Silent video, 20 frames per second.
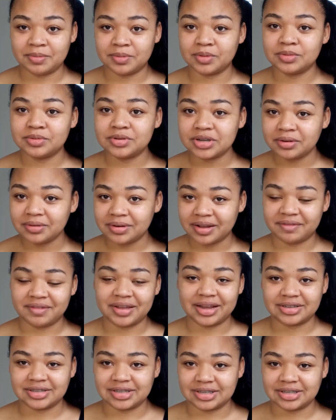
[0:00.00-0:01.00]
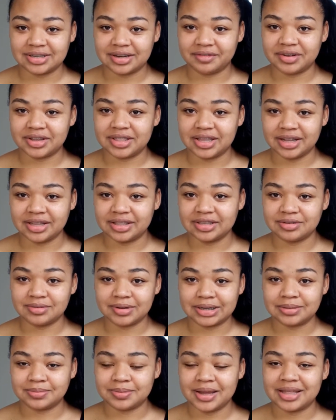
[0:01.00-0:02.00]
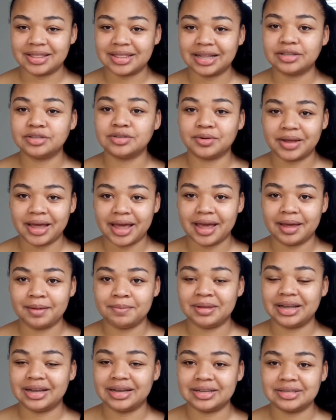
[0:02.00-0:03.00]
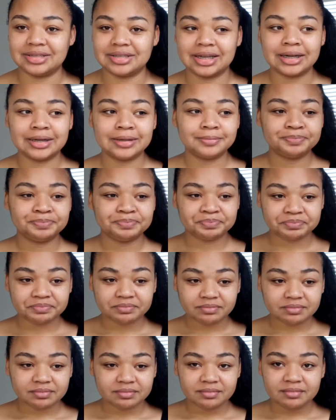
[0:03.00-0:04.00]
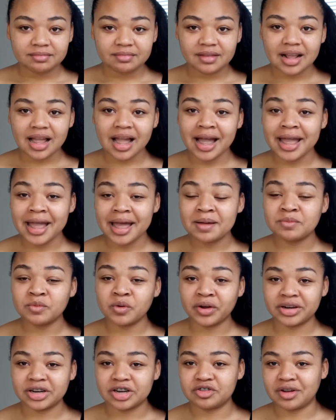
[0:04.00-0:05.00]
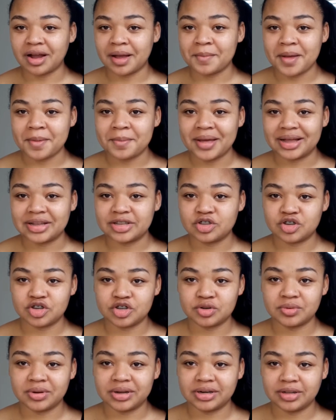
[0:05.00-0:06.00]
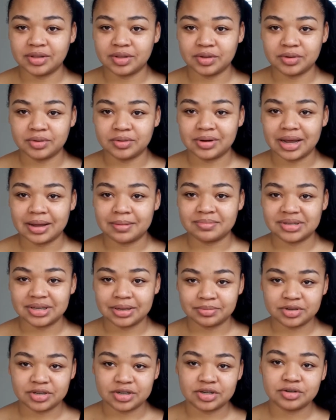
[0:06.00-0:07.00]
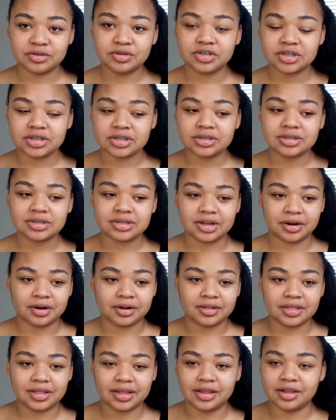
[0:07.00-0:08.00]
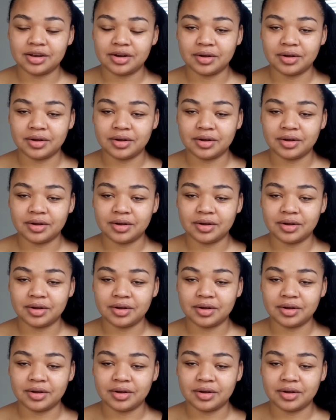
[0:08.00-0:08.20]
who don't have access to everything in this recipe. And that's okay, because I am going to try my best to include substitutions that you